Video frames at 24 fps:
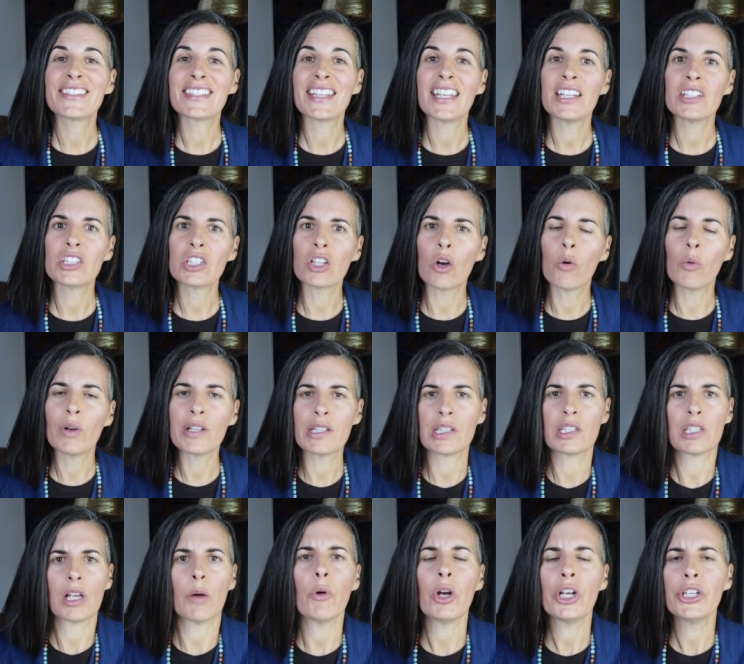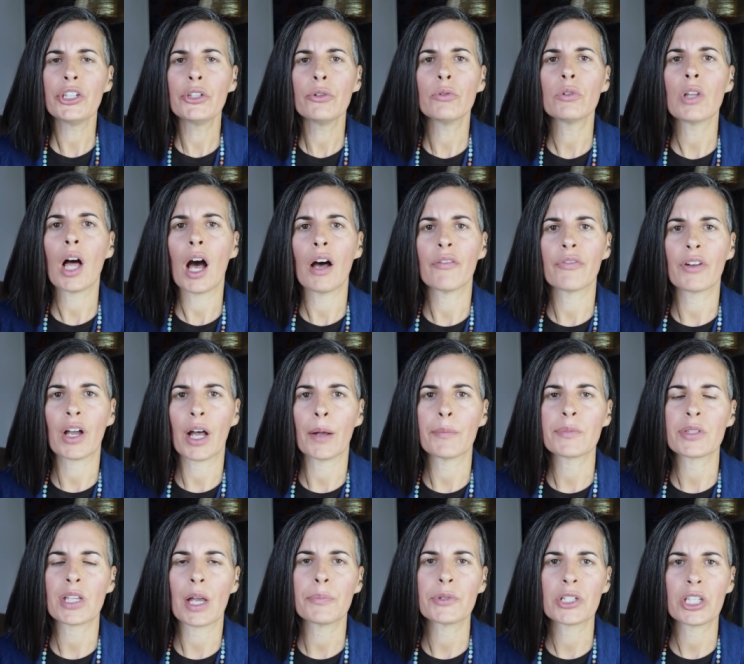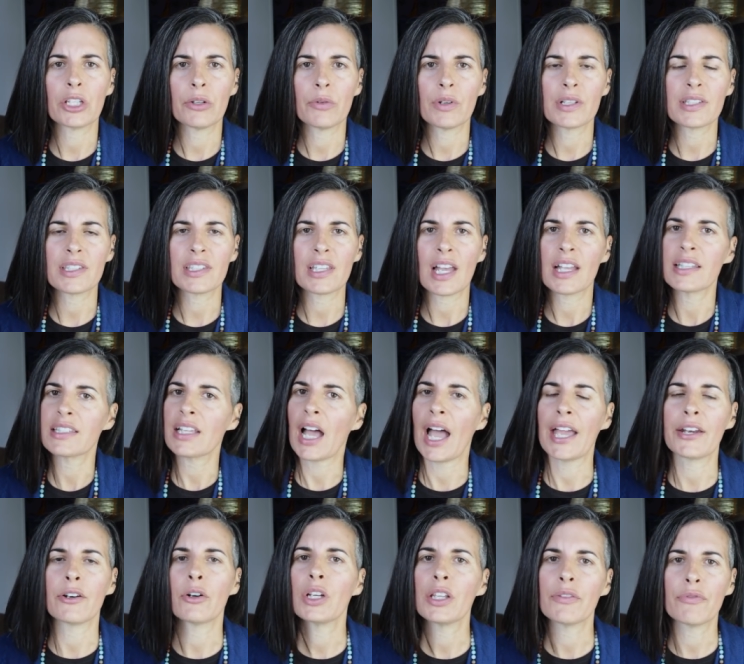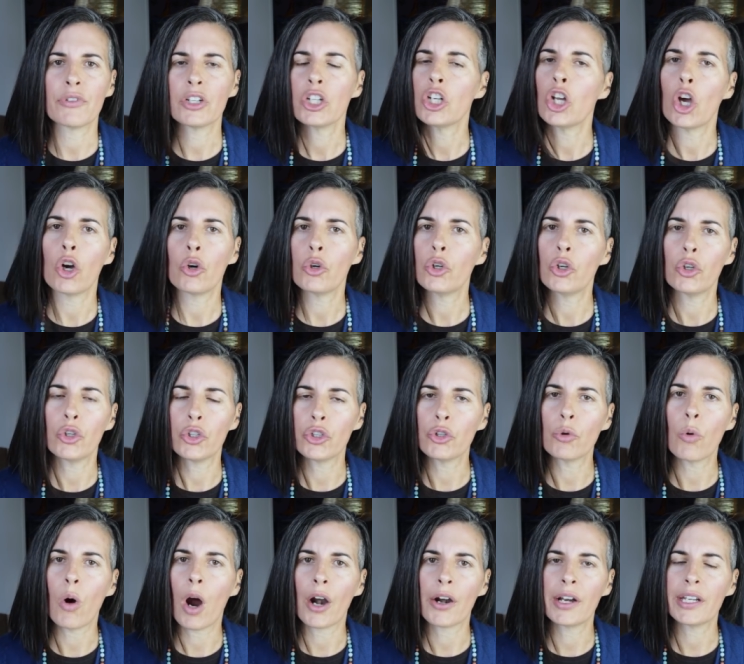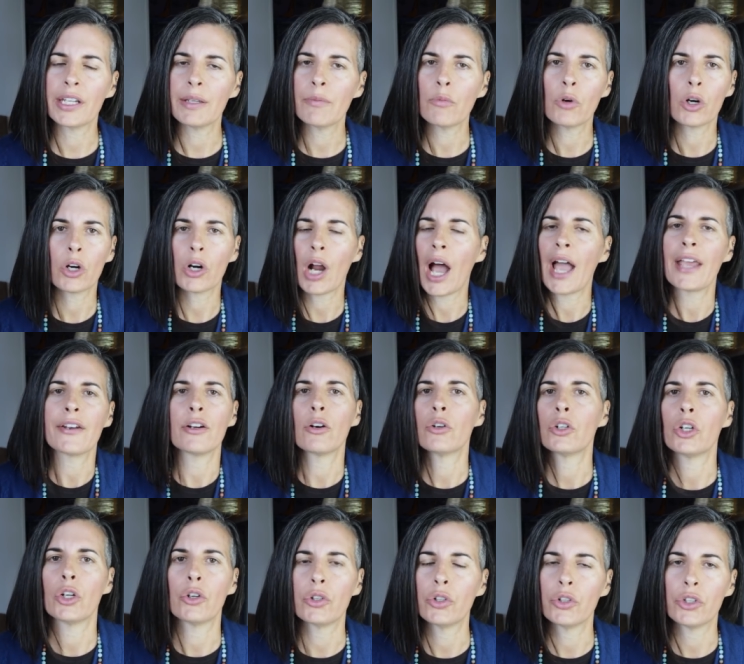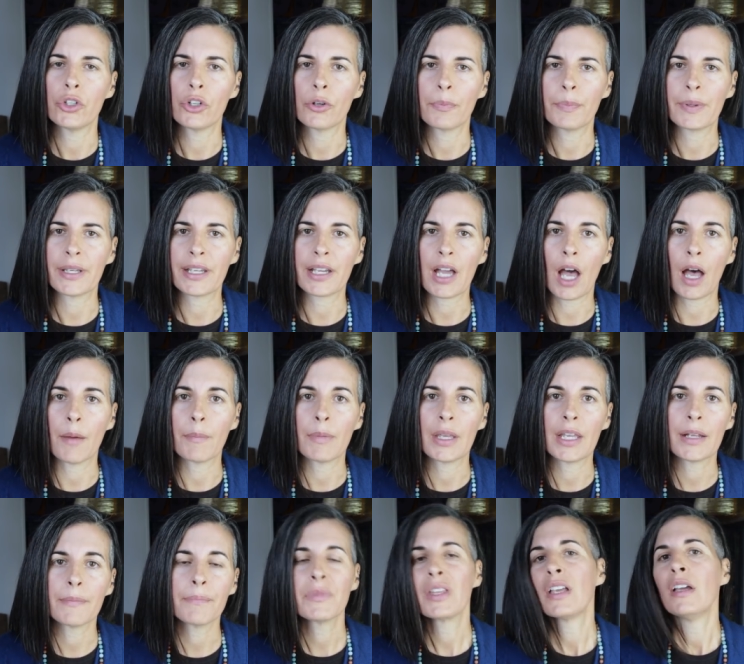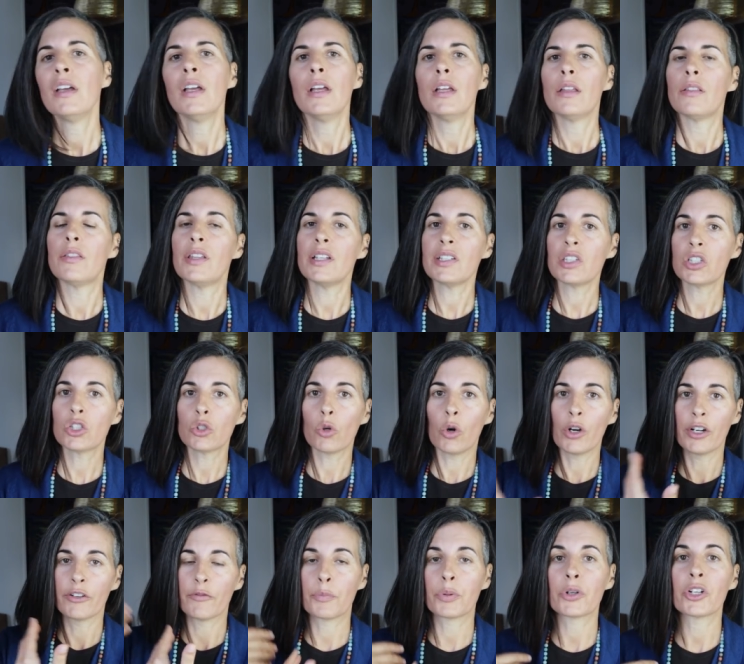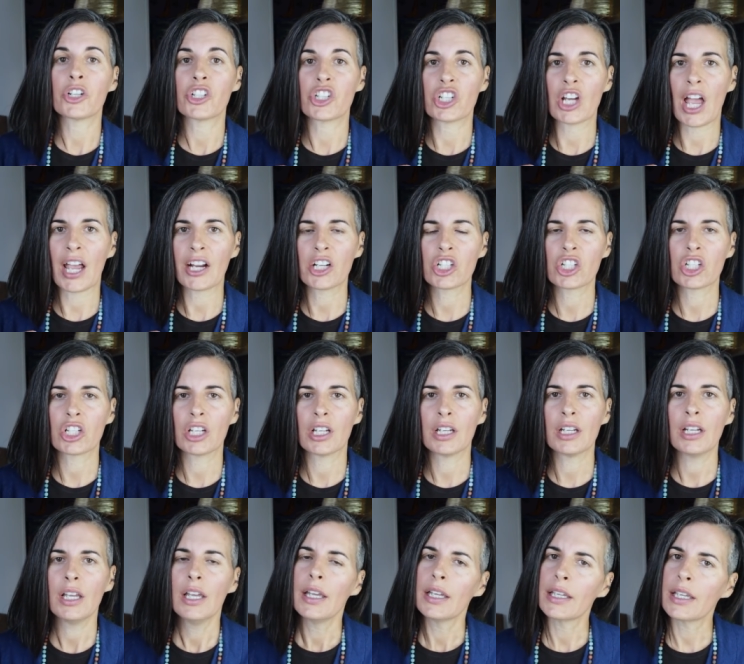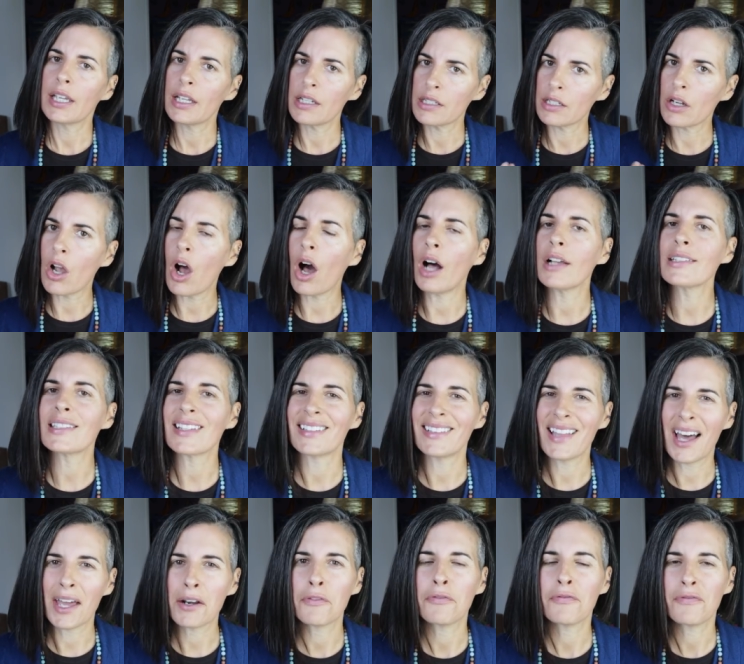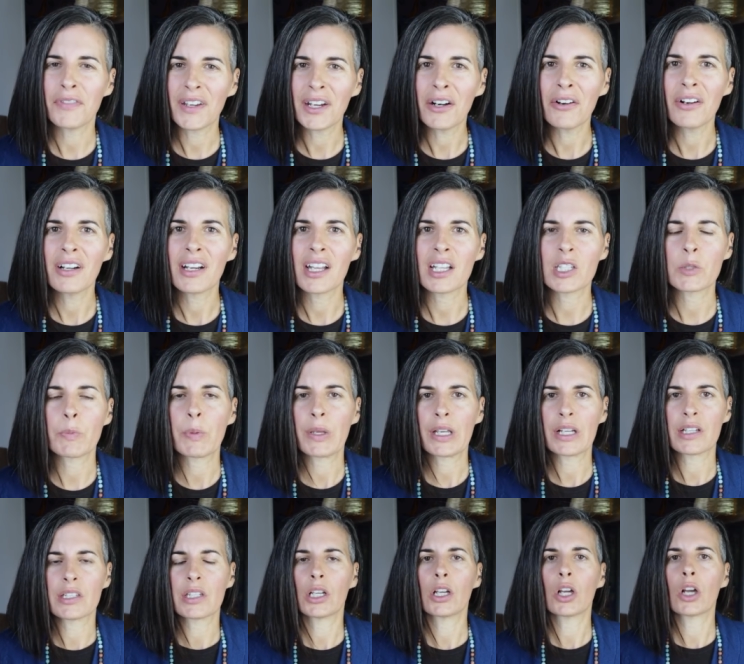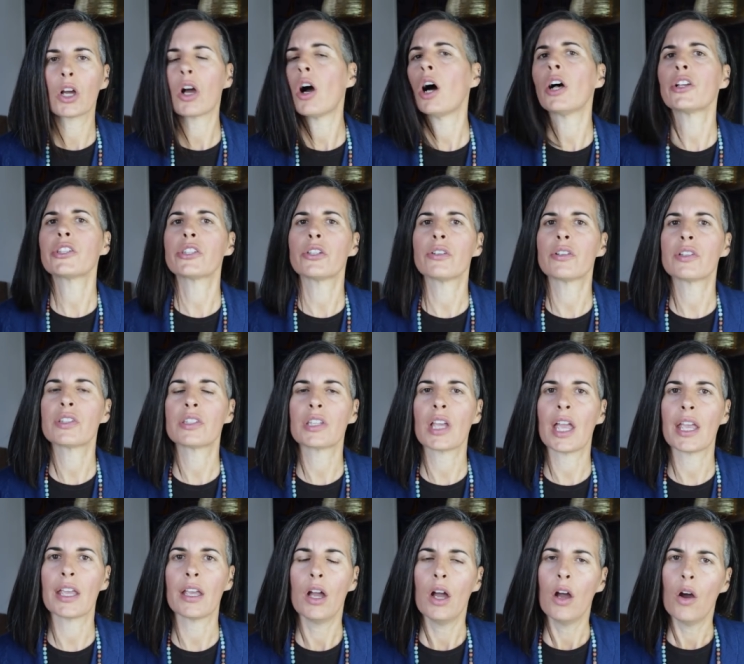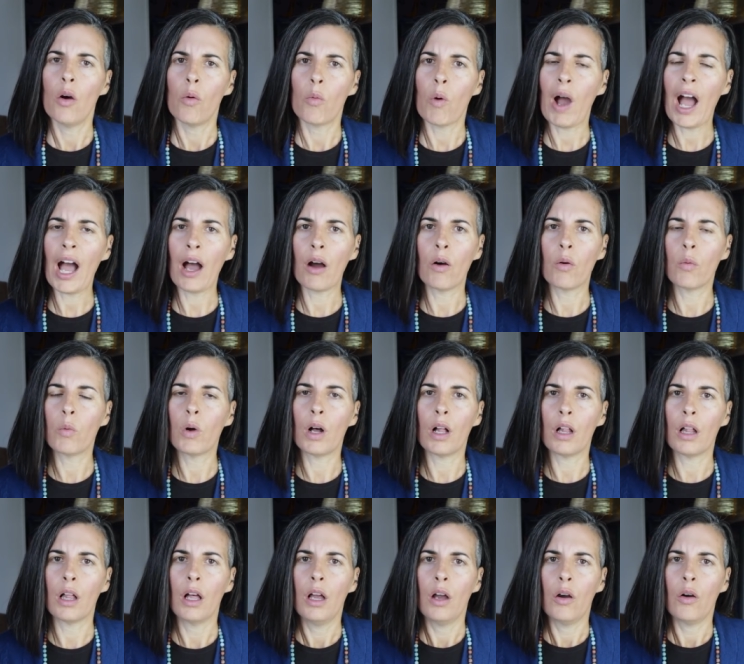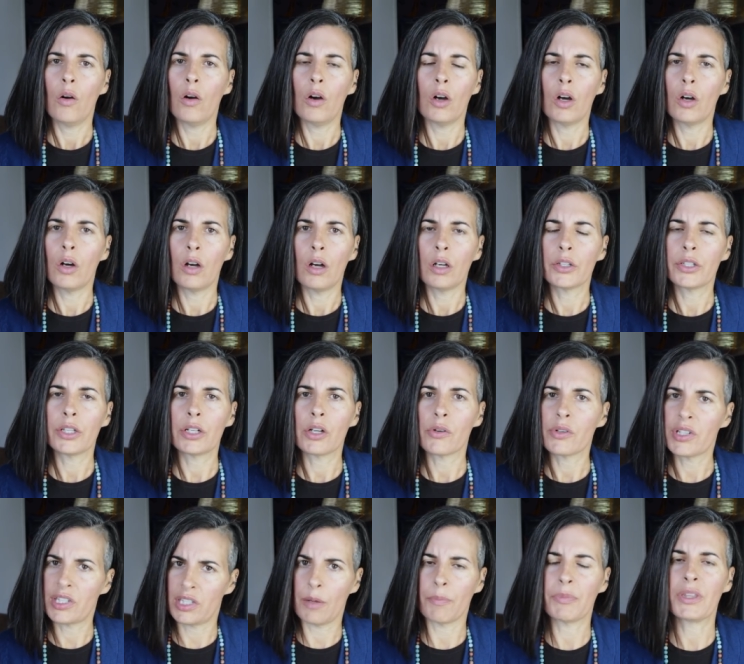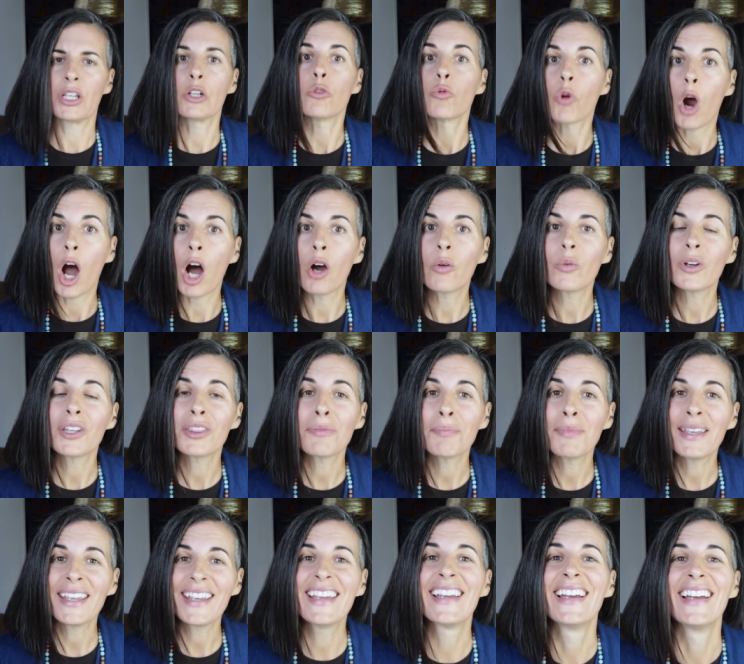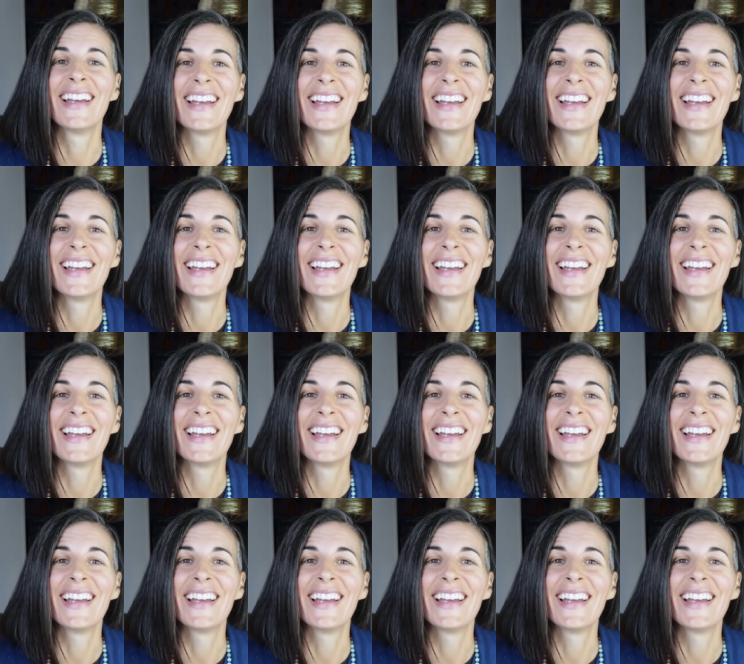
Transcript: You see, so when someone you love comes up to you and says, I don't even know who you are anymore, I don't know who you're becoming, this sort of projection can cause a lot of fear in us because it can cause you to say, wow, well, uh, you know, is something wrong with me?